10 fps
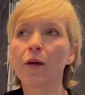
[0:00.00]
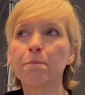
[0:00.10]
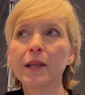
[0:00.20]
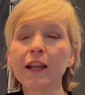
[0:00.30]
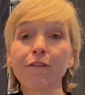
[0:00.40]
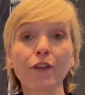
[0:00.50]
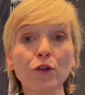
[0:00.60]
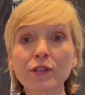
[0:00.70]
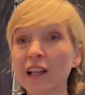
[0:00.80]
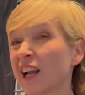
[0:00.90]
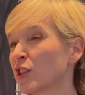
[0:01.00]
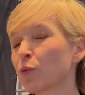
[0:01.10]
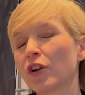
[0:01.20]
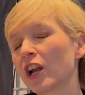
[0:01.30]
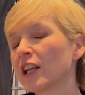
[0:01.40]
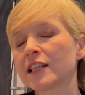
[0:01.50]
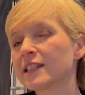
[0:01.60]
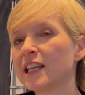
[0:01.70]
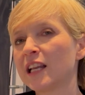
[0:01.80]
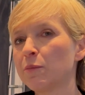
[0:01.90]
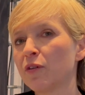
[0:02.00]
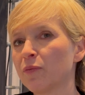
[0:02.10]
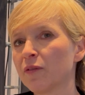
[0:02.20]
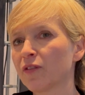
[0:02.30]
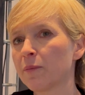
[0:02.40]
Many of those clients, we're not gonna see any movement